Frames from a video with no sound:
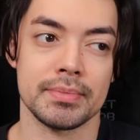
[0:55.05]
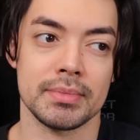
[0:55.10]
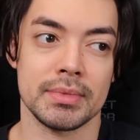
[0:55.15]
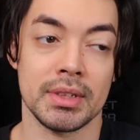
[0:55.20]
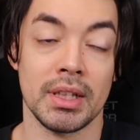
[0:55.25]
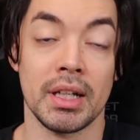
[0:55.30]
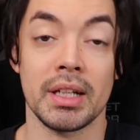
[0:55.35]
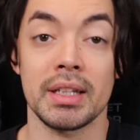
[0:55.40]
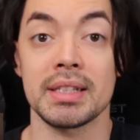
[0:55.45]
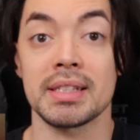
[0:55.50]
a
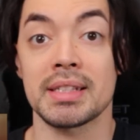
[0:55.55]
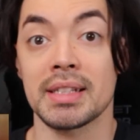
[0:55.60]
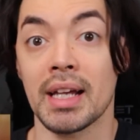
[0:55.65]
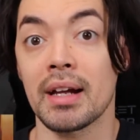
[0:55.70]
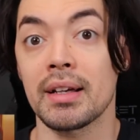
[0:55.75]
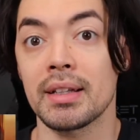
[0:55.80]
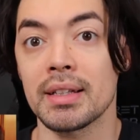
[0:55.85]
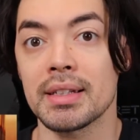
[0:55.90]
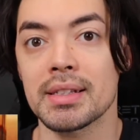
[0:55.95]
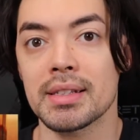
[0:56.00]
lot of these
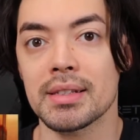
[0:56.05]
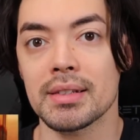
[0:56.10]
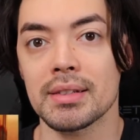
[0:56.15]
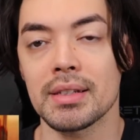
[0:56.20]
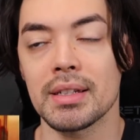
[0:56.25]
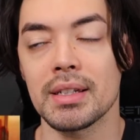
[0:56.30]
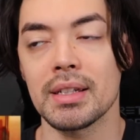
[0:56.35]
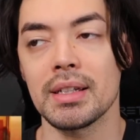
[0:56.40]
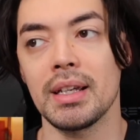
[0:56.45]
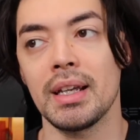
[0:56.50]
stylists
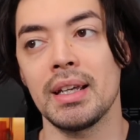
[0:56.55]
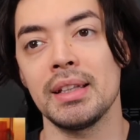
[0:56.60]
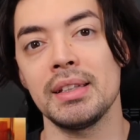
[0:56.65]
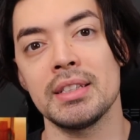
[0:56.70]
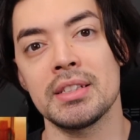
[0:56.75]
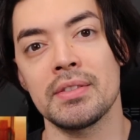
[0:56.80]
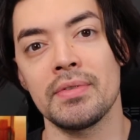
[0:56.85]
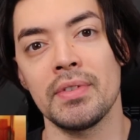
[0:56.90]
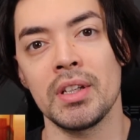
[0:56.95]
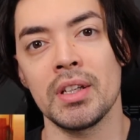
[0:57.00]
in
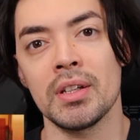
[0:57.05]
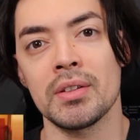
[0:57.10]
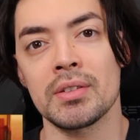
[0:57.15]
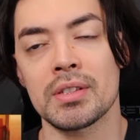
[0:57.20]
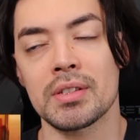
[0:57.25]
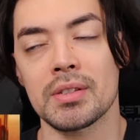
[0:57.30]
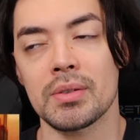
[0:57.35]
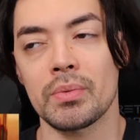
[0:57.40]
these videos